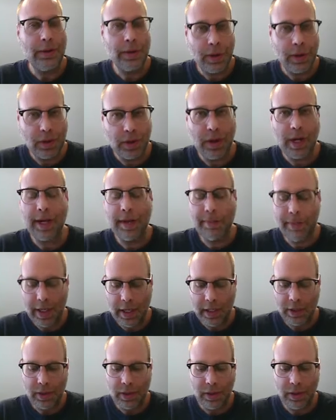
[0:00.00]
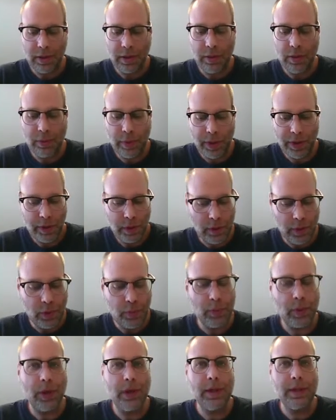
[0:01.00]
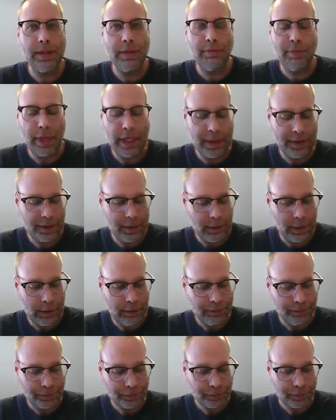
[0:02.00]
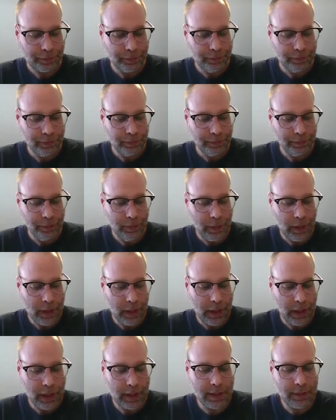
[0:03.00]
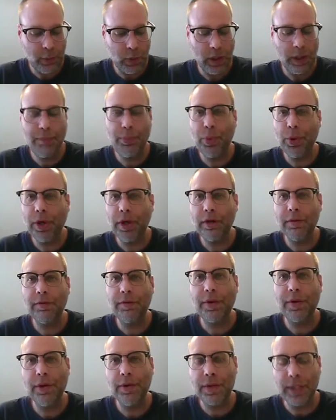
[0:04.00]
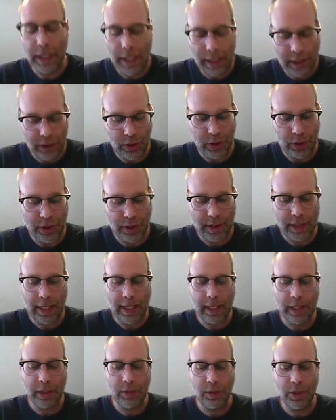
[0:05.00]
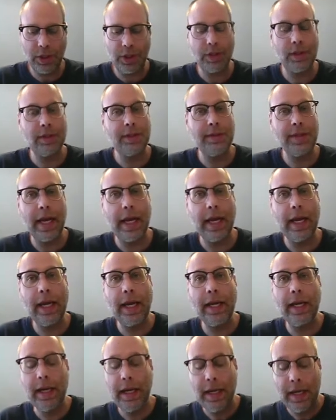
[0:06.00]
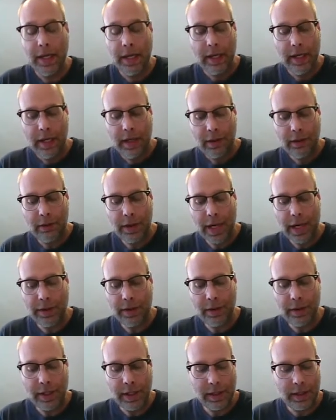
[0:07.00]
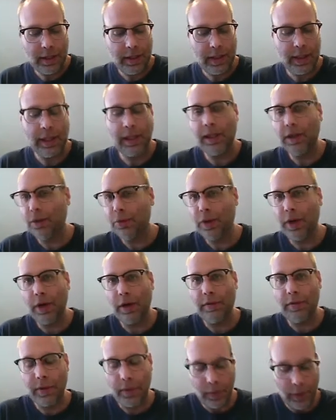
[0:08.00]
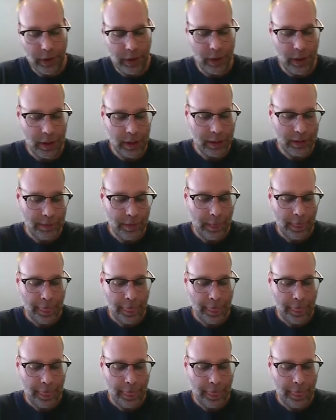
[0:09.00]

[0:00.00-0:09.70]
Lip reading: own, or try to make it your own with your own words if possible. It's more important for you to understand what you're saying rather than to tell it word for word.